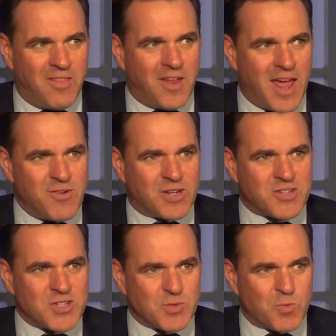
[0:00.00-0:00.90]
that Henry
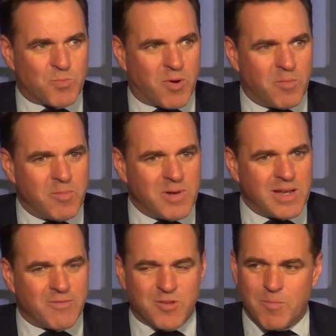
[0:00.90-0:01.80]
Kissinger will probably
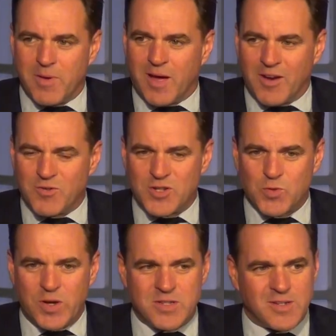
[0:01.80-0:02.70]
live to be
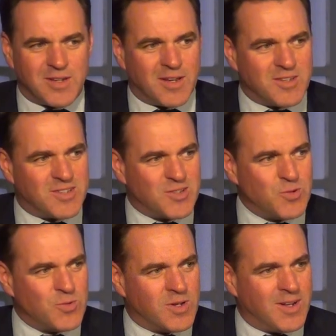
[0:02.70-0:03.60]
120 and
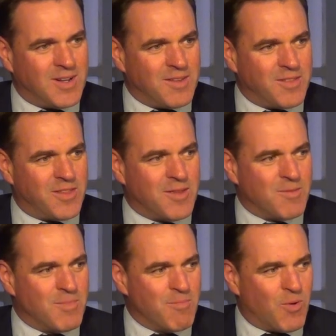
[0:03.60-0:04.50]
do
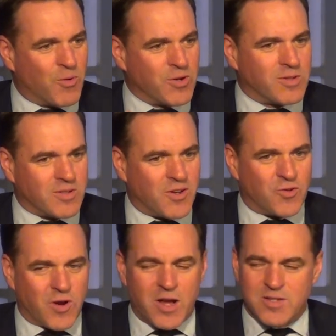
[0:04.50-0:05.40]
the memorial
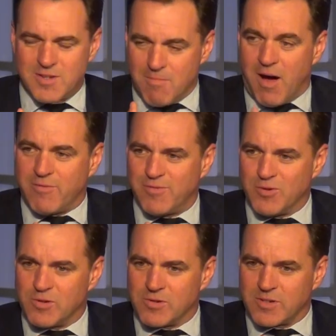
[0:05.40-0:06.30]
address at my
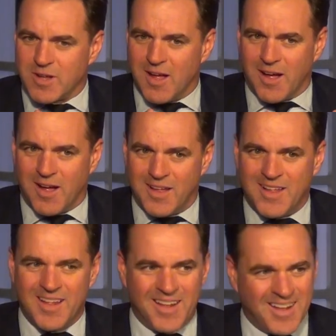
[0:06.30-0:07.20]
funeral.
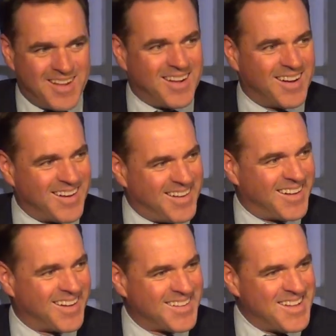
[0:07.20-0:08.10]
Uh,
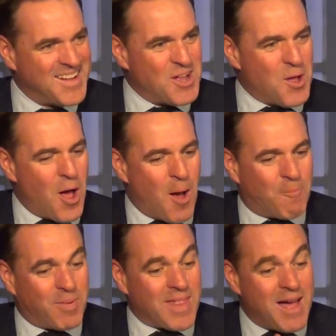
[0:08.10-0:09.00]
uh,
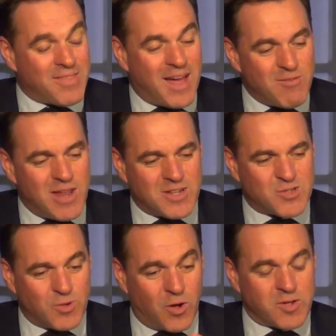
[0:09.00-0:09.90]
but that, that led
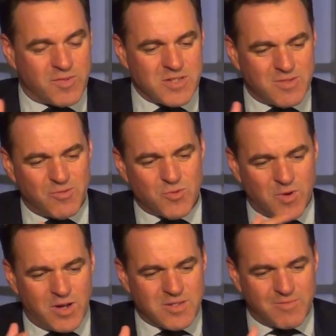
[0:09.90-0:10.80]
to a lot of interviews
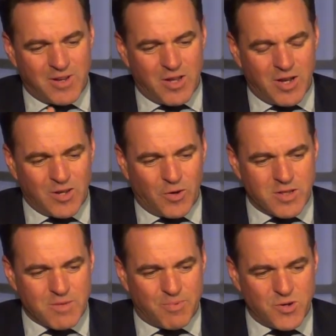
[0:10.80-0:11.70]
relatively early on
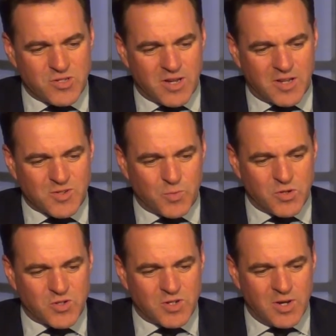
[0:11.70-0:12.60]
in the process,
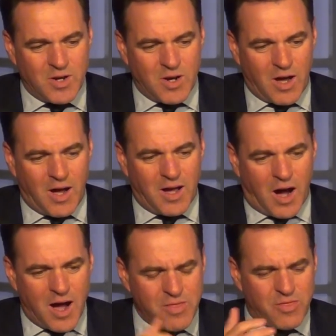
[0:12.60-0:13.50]
which I,
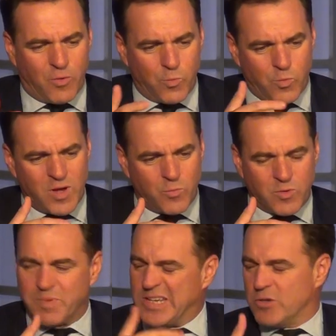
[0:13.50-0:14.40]
I thought it
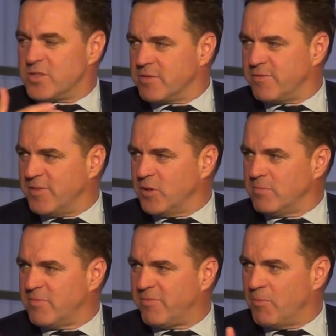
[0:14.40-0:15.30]
would be good to
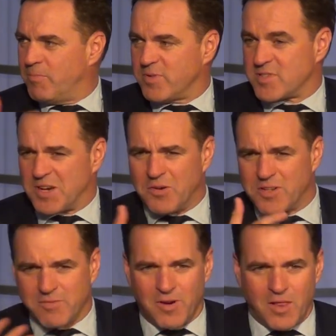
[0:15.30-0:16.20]
film for
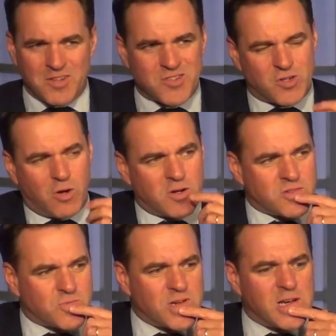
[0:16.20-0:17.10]
posterity, for other
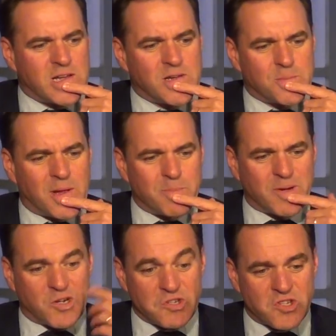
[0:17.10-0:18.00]
scholars, really. And, and
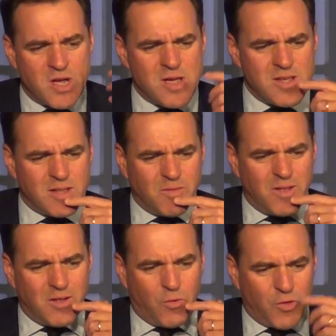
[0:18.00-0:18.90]
because
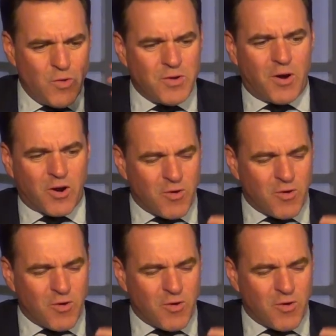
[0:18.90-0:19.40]
although there are a